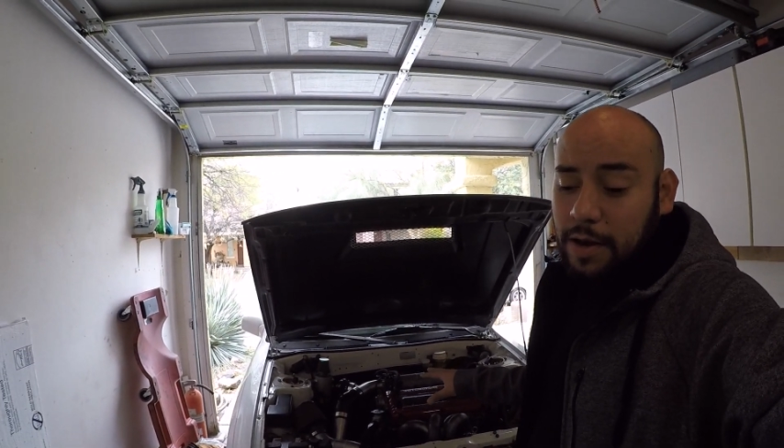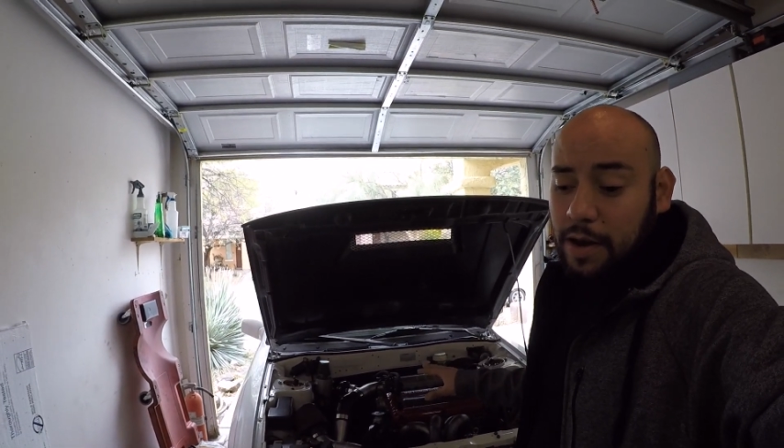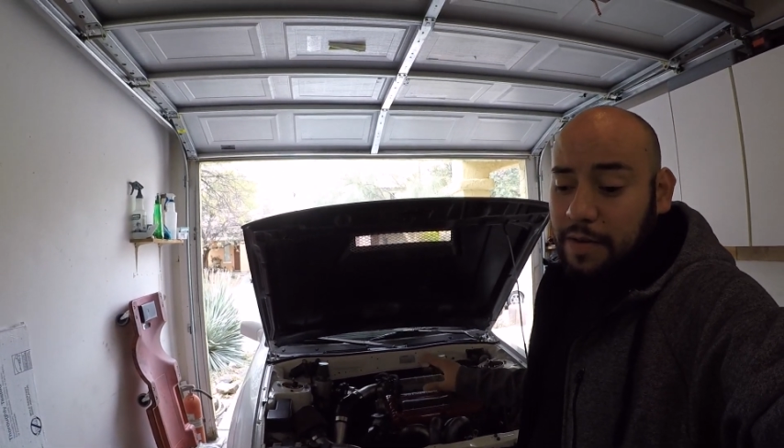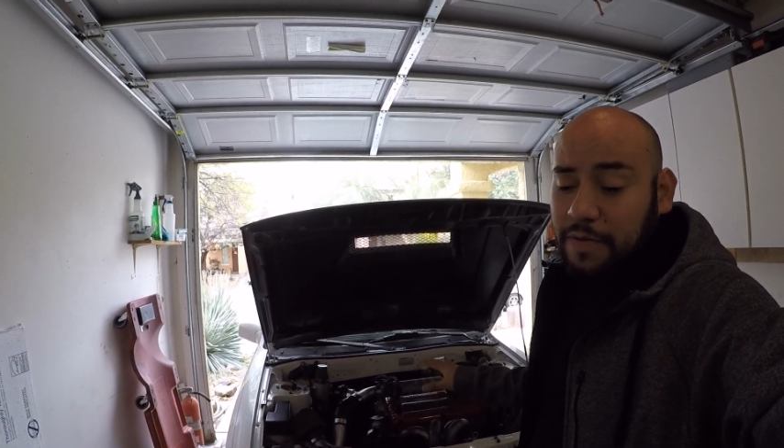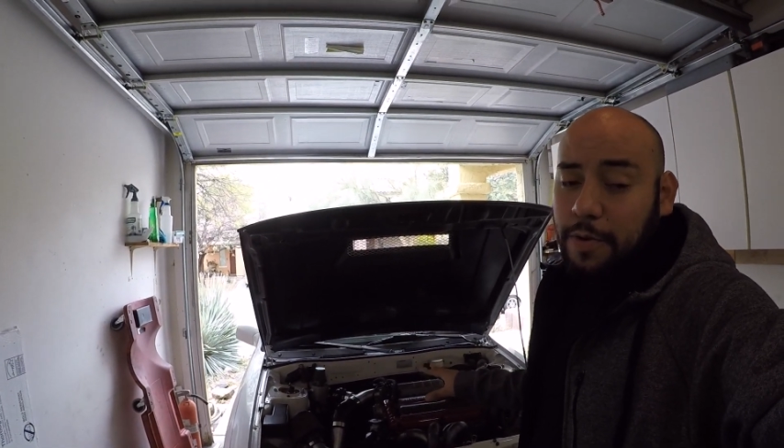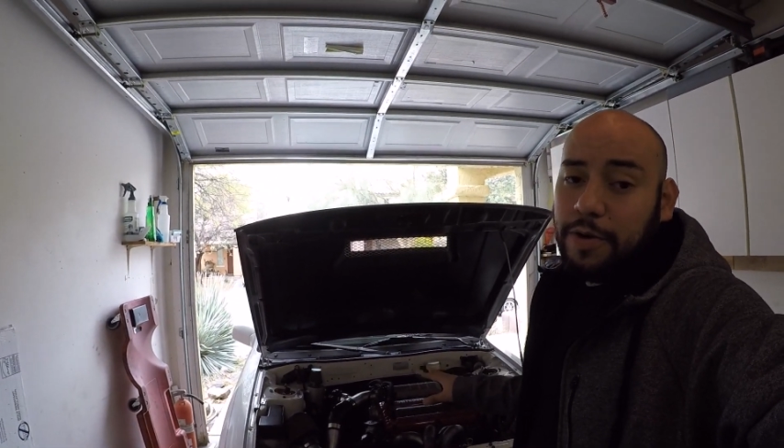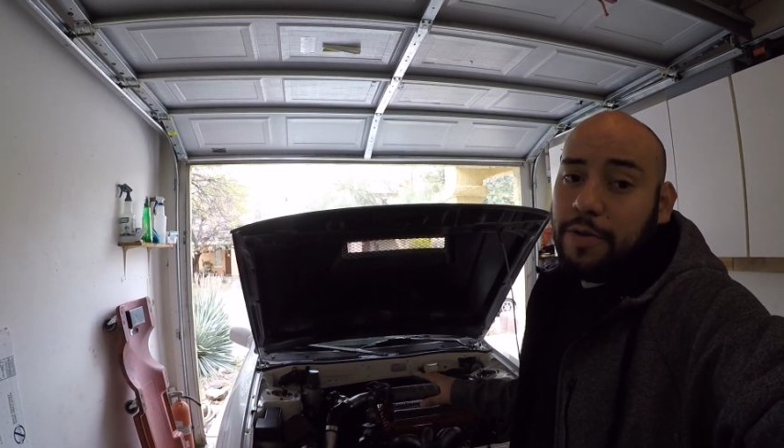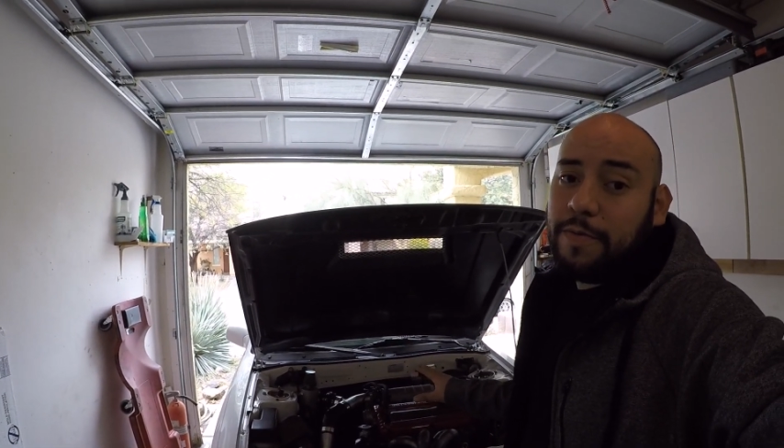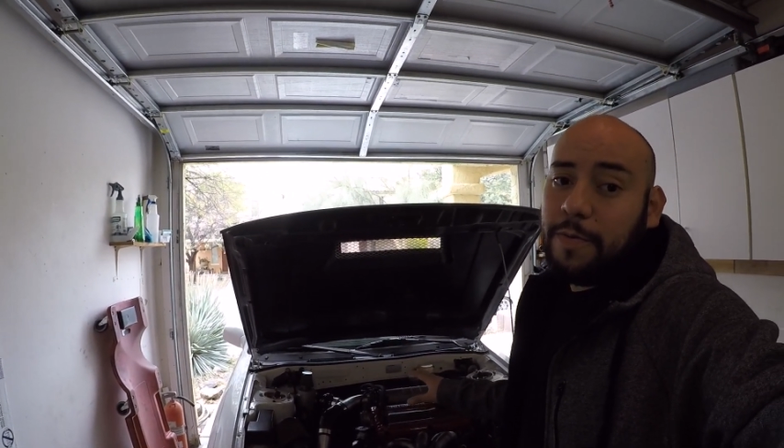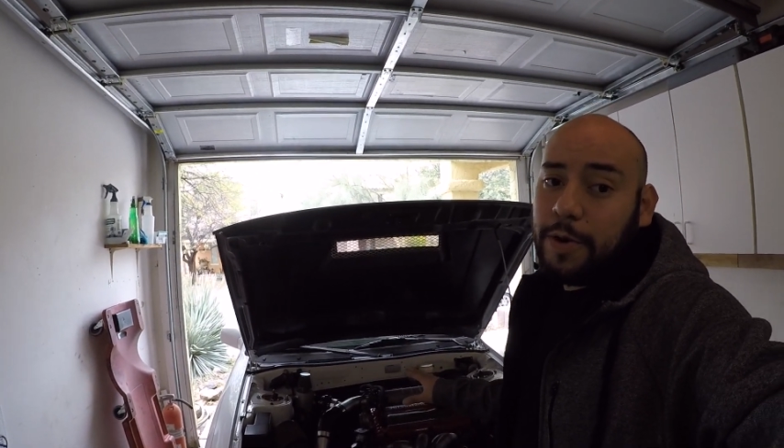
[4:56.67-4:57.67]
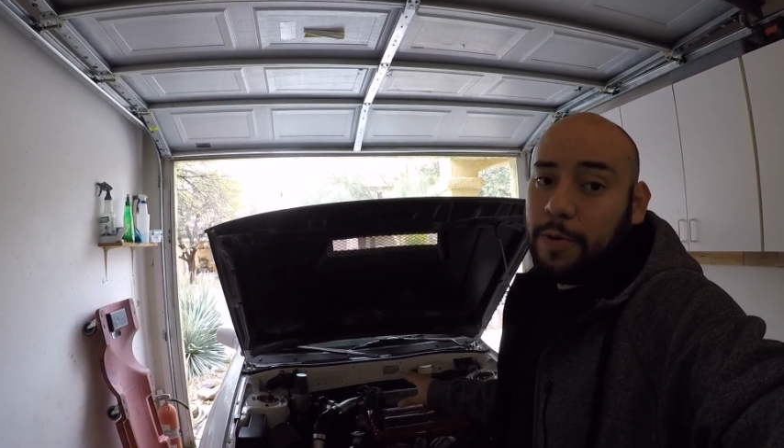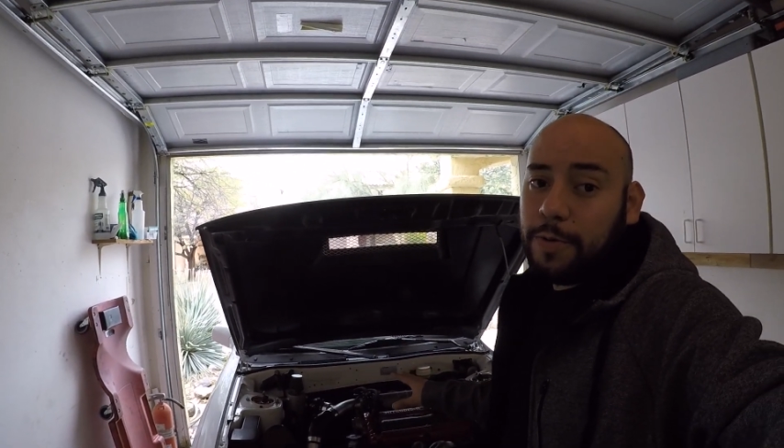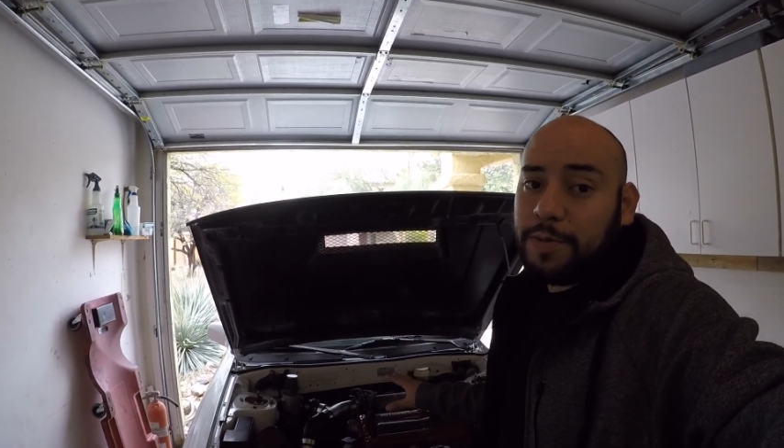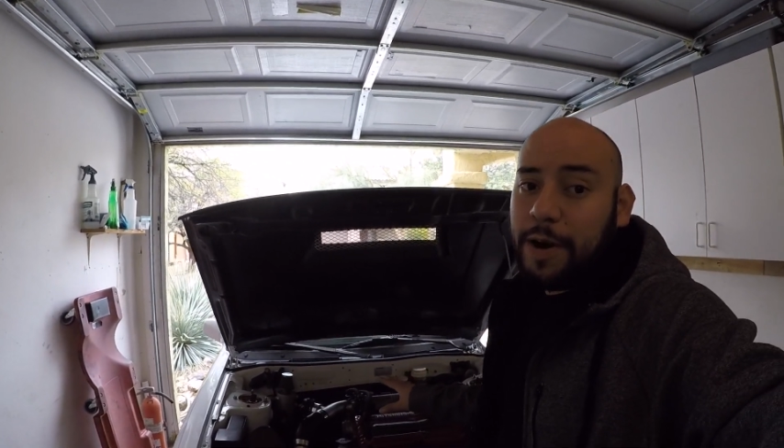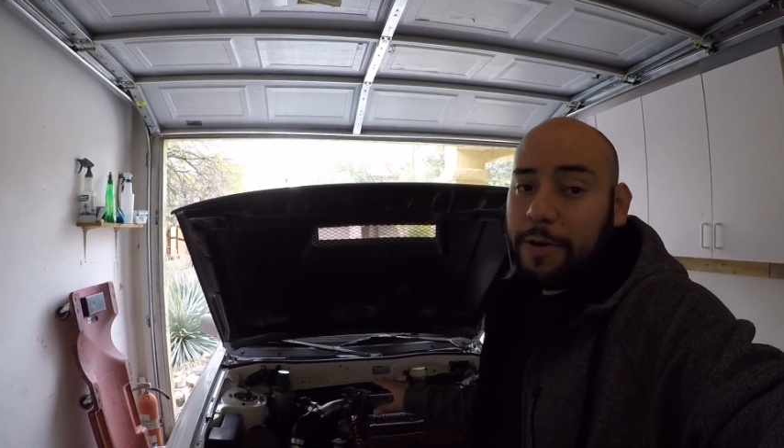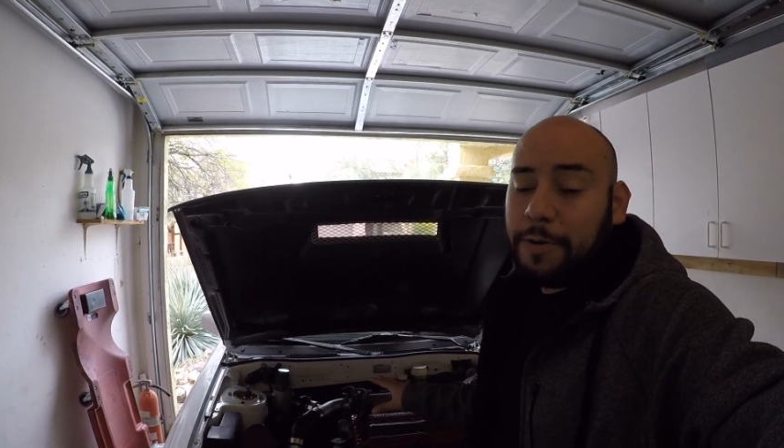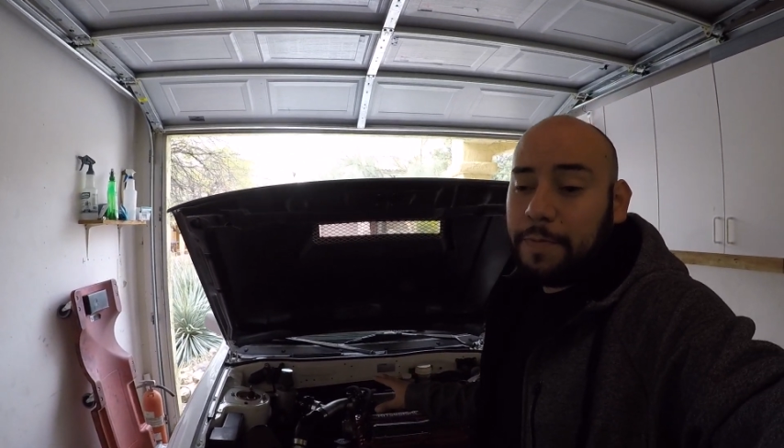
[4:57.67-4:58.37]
at 440 horsepower